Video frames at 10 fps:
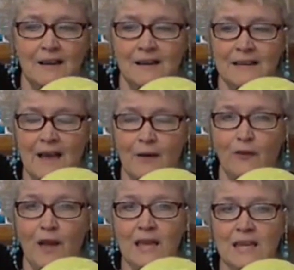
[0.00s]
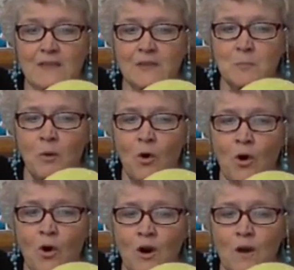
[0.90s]
Now, if I had even
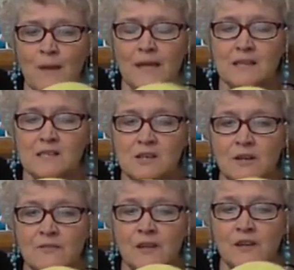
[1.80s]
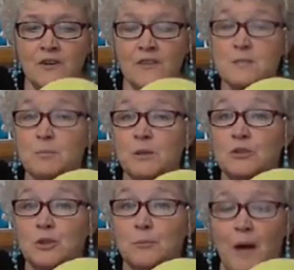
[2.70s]
more baking soda and vinegar, this
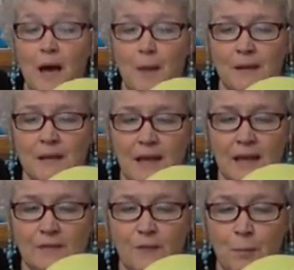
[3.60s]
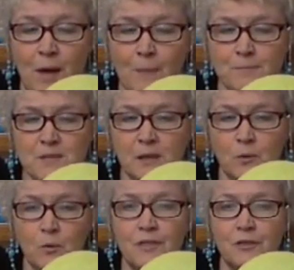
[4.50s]
balloon could pop. And if it popped, it
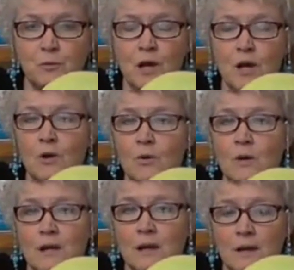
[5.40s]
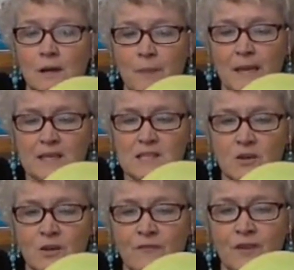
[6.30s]
would throw baking
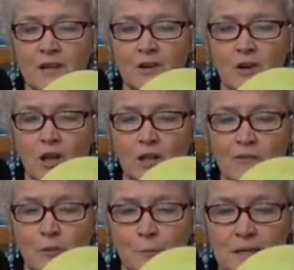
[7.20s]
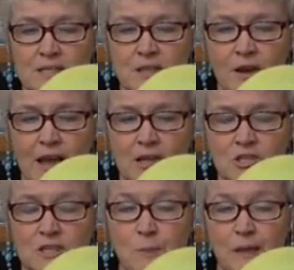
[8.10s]
soda and vinegar all over because there
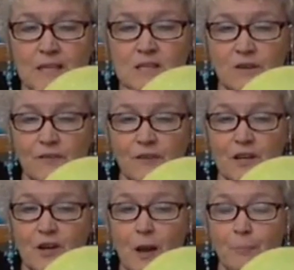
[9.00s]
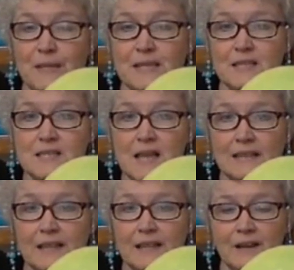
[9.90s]
actually is baking soda and vinegar up
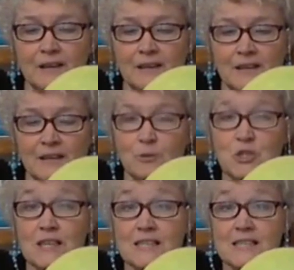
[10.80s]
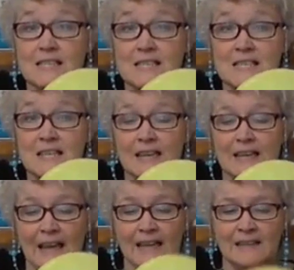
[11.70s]
inside there. Would you guys like to see that
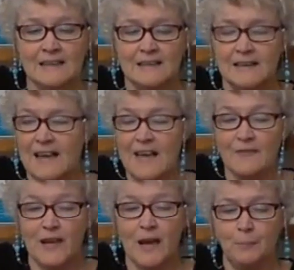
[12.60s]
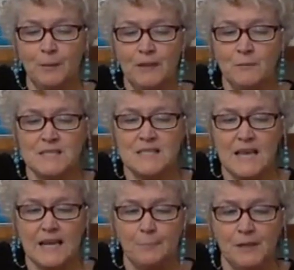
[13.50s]
again? I have a couple of them
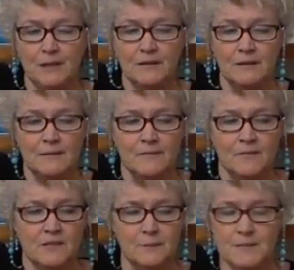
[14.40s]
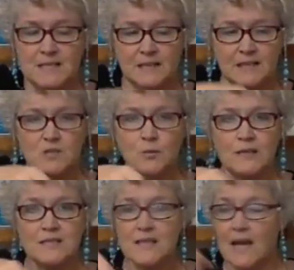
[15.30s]
set up here. So let me set this one
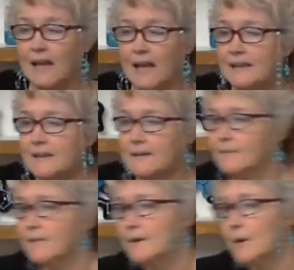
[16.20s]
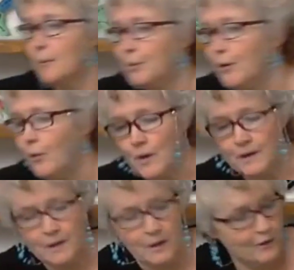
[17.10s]
aside, and I'll pull
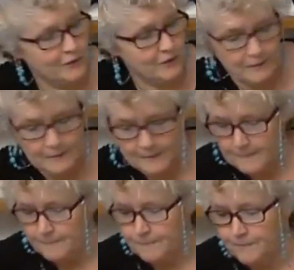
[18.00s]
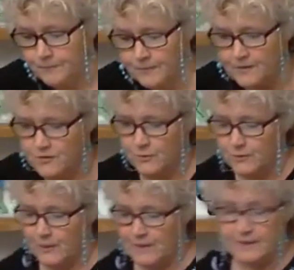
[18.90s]
one over. Here's
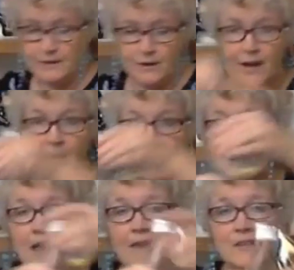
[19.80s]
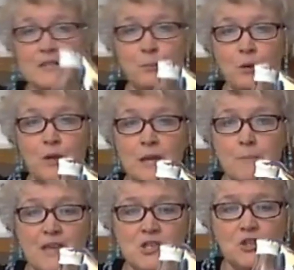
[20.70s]
one right here. I already have this
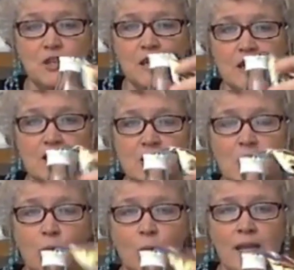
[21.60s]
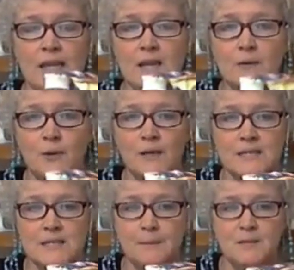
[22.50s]
pre-measured. So ready? We're going to
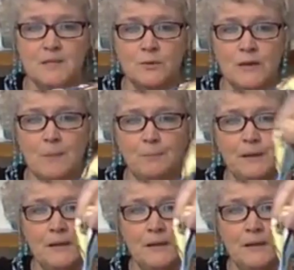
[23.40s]
tip this one up